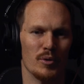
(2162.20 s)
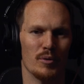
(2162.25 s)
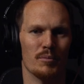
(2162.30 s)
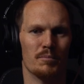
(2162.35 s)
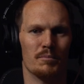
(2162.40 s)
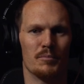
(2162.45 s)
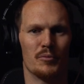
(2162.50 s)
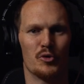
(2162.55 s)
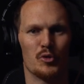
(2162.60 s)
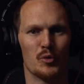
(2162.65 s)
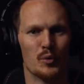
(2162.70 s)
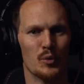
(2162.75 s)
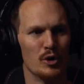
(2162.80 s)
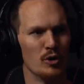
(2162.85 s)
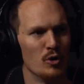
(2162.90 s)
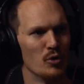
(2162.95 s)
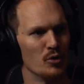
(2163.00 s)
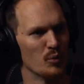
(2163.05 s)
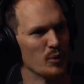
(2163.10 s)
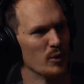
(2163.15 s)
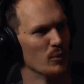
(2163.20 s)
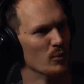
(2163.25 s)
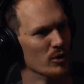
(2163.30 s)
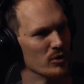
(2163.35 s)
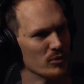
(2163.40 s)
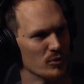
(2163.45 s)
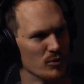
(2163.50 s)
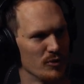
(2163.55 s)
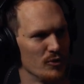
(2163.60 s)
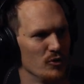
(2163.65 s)
were thrilled, and we
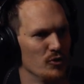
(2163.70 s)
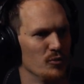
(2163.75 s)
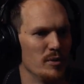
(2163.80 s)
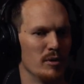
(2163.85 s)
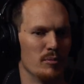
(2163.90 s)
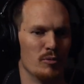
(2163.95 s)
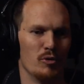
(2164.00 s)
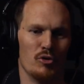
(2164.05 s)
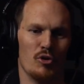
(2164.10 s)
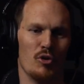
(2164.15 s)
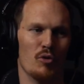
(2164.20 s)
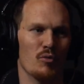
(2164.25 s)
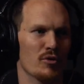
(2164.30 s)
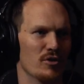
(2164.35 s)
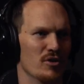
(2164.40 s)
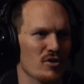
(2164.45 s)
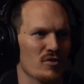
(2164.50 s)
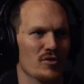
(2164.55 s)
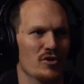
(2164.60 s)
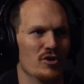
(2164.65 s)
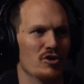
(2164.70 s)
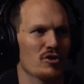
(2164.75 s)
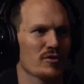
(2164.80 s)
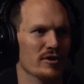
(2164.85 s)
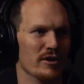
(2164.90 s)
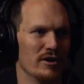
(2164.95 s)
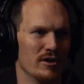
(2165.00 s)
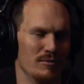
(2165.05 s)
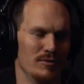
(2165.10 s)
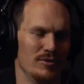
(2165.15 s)
worked with those people and over and over and over
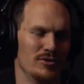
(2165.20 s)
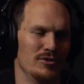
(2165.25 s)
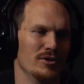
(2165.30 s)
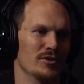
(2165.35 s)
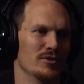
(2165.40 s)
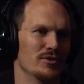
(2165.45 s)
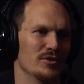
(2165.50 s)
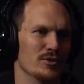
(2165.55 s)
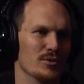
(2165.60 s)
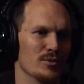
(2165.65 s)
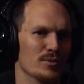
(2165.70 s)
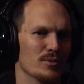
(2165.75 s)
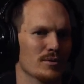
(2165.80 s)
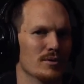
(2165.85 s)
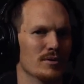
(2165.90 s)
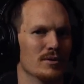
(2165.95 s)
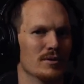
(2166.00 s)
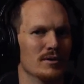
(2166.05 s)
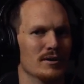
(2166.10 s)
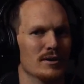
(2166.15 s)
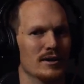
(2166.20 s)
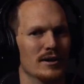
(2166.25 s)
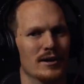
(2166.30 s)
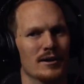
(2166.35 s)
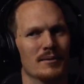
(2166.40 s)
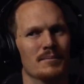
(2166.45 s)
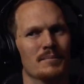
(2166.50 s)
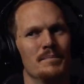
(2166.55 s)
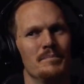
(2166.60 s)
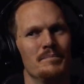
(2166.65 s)
again, and we still do.
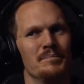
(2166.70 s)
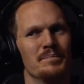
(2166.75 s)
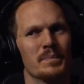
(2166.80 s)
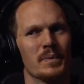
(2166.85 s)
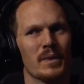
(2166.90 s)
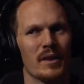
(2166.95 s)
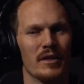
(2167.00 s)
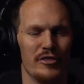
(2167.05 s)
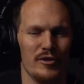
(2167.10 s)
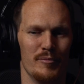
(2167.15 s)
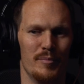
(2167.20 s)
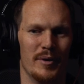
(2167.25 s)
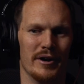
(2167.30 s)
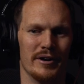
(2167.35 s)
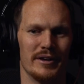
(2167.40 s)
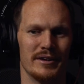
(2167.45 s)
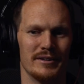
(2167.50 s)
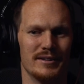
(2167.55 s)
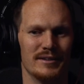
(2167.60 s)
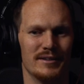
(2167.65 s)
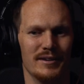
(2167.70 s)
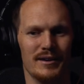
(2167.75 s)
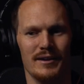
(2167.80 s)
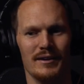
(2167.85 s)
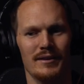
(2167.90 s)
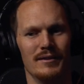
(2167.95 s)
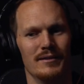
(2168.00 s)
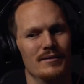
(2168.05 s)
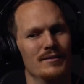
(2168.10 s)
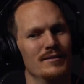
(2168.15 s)
The market
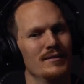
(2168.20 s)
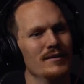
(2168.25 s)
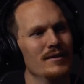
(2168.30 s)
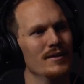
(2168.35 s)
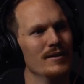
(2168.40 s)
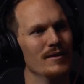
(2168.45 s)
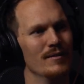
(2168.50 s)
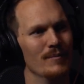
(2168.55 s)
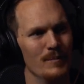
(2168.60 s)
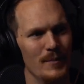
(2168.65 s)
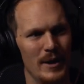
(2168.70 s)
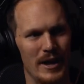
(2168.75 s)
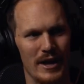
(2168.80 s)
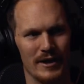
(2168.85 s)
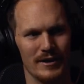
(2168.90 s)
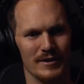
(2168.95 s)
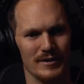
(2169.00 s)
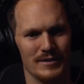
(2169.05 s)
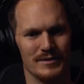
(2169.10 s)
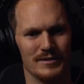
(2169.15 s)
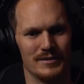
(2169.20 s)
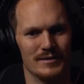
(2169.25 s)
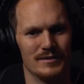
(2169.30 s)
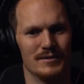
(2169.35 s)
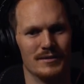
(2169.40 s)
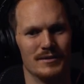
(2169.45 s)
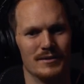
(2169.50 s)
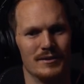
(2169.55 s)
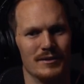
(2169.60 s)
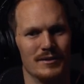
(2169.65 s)
today, man, it's
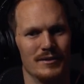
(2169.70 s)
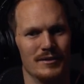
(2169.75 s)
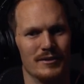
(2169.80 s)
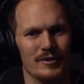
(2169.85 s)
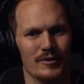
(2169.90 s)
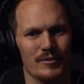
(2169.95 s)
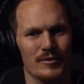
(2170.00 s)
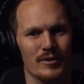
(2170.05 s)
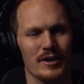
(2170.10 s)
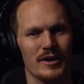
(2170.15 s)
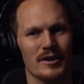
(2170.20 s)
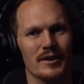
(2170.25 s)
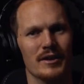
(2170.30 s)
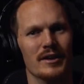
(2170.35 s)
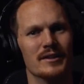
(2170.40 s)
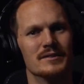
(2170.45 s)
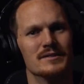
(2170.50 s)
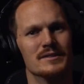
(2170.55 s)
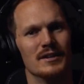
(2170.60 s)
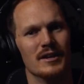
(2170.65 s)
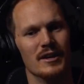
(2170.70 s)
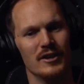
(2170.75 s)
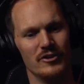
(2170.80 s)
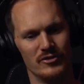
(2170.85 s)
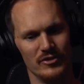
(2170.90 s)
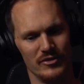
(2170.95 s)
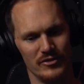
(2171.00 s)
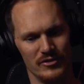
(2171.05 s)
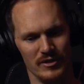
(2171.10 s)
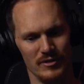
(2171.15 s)
it's
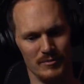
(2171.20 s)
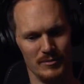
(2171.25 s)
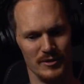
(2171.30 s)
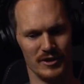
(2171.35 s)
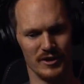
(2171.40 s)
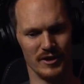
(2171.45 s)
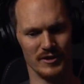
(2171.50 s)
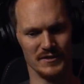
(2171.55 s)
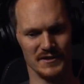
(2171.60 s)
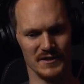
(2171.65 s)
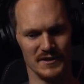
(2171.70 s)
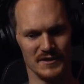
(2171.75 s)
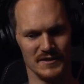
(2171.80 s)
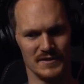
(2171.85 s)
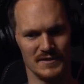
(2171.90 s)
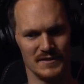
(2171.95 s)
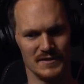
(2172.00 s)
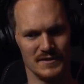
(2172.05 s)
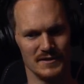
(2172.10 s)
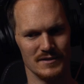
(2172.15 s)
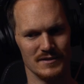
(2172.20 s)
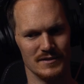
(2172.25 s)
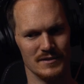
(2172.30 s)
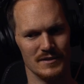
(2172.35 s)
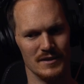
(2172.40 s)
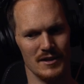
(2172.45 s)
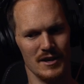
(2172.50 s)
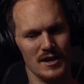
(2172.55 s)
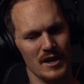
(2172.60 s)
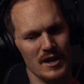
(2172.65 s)
interesting because
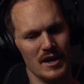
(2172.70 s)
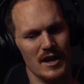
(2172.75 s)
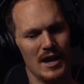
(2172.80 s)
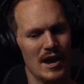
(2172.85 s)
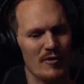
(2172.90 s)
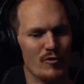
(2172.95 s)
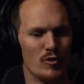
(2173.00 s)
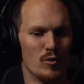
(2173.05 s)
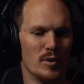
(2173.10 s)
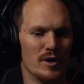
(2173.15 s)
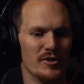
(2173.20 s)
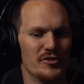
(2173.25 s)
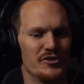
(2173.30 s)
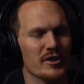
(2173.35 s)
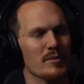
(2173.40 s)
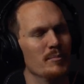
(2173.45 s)
everyone wants to